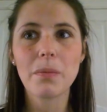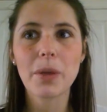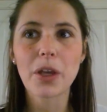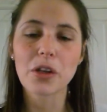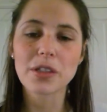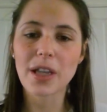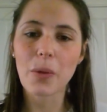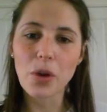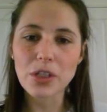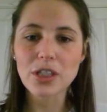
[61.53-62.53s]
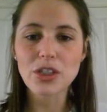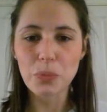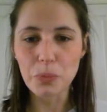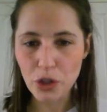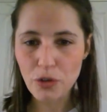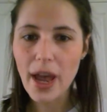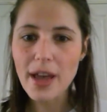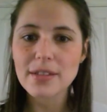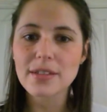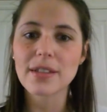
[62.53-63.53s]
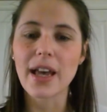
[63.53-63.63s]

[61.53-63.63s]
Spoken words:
because I wanted to progress